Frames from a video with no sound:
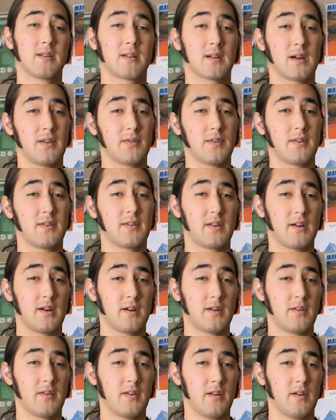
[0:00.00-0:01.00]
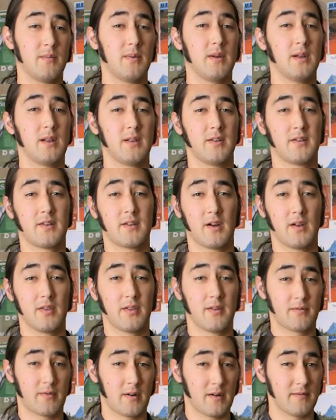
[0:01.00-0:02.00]
cut the steer tube, and installed
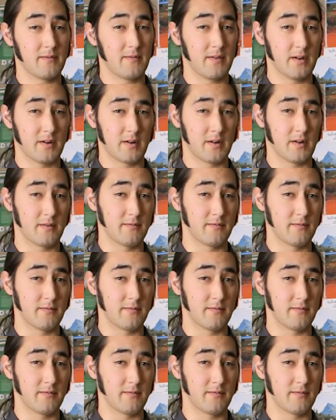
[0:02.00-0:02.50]
the front fender